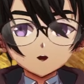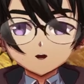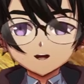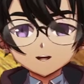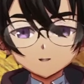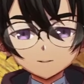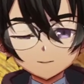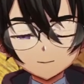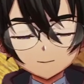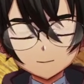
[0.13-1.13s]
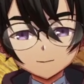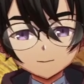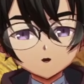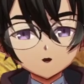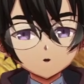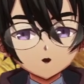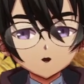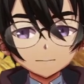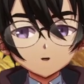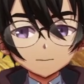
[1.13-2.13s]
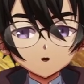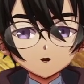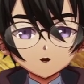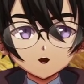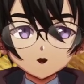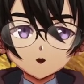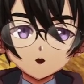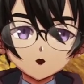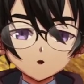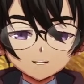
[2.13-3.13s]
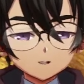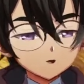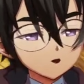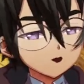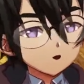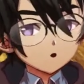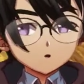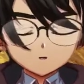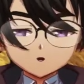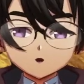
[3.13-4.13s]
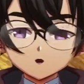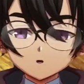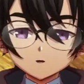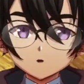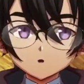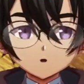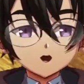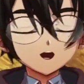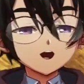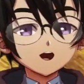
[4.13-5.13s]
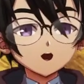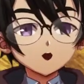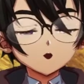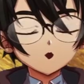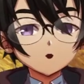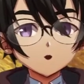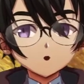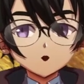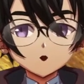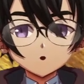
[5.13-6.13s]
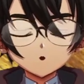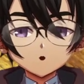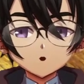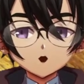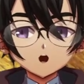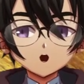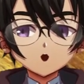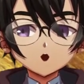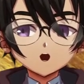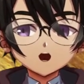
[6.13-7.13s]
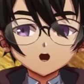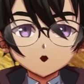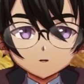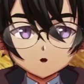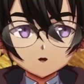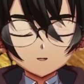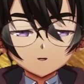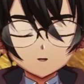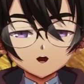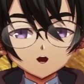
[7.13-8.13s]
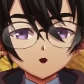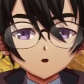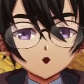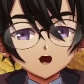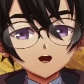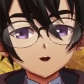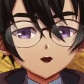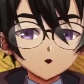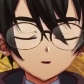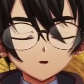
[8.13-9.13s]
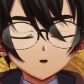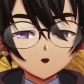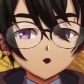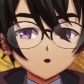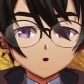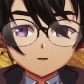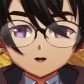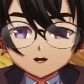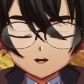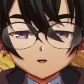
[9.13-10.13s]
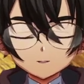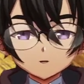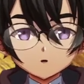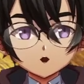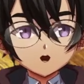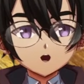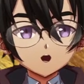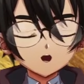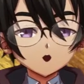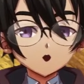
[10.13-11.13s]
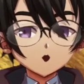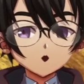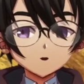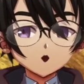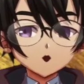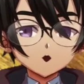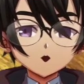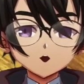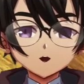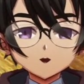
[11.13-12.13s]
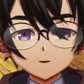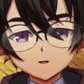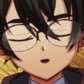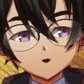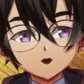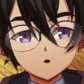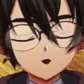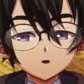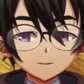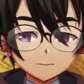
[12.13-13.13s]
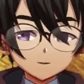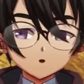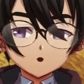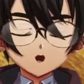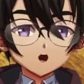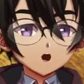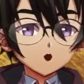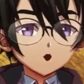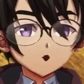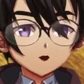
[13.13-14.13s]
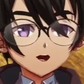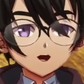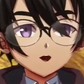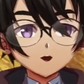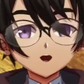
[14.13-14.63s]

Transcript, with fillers: Hey Nuggets, today we have something a little bit special. So a couple of days ago, Arby's announced that they are running a limited time offer on a